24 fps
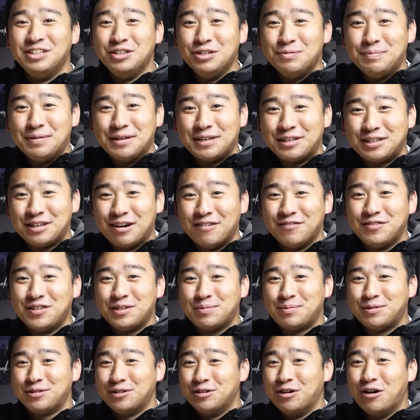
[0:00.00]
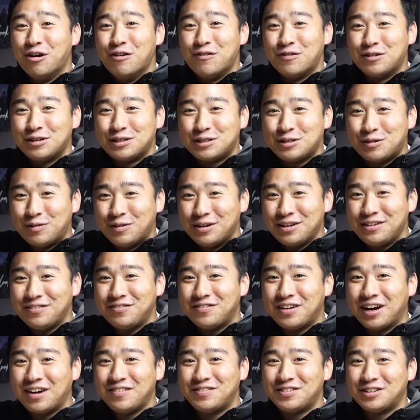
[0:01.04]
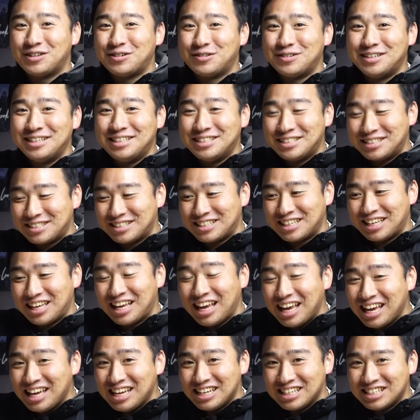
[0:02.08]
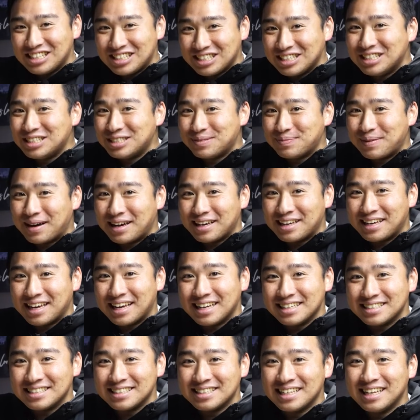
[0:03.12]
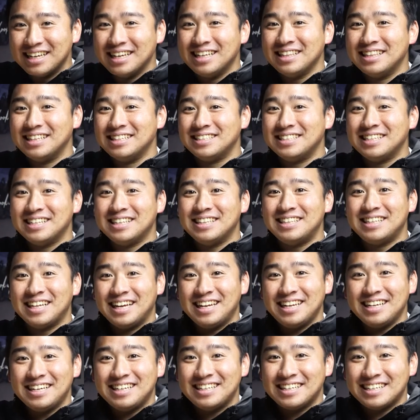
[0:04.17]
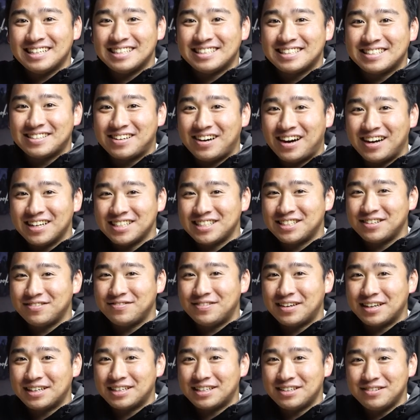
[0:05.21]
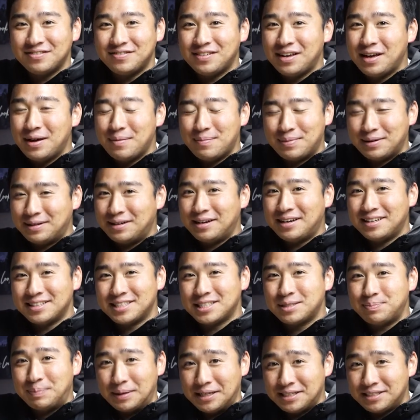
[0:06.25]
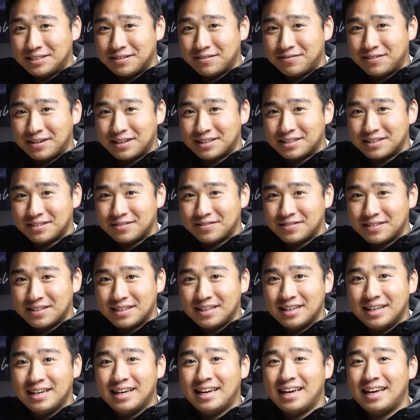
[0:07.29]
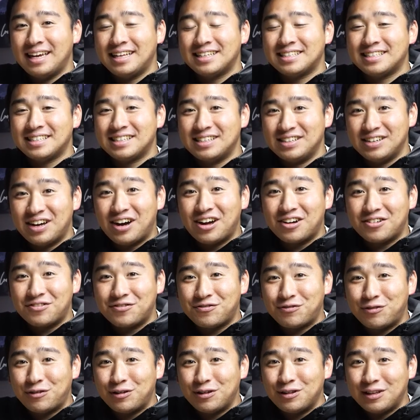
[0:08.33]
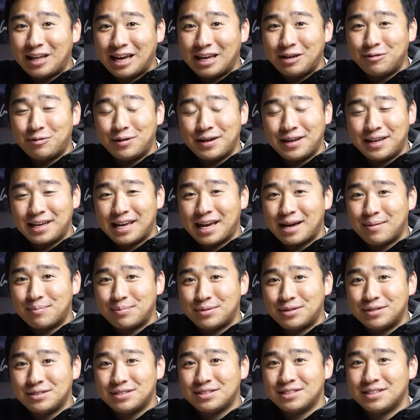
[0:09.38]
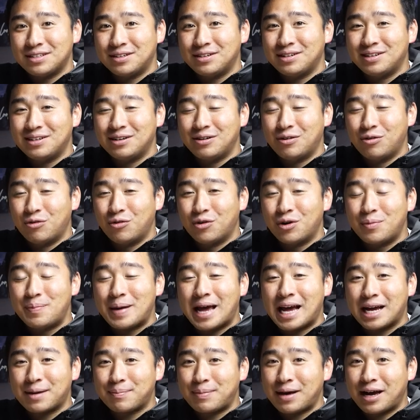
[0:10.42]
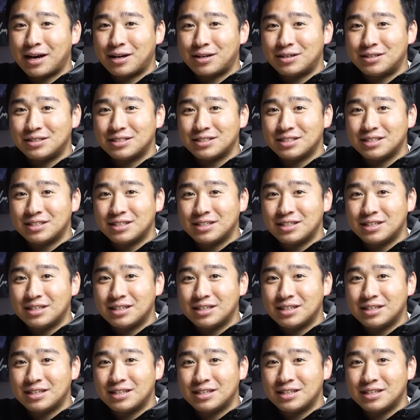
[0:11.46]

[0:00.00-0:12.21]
You'd be comfortable over 25 degrees ish is my guess. The synthetic is cost effective, but not space effective. It's not for lightweight campers or backpackers,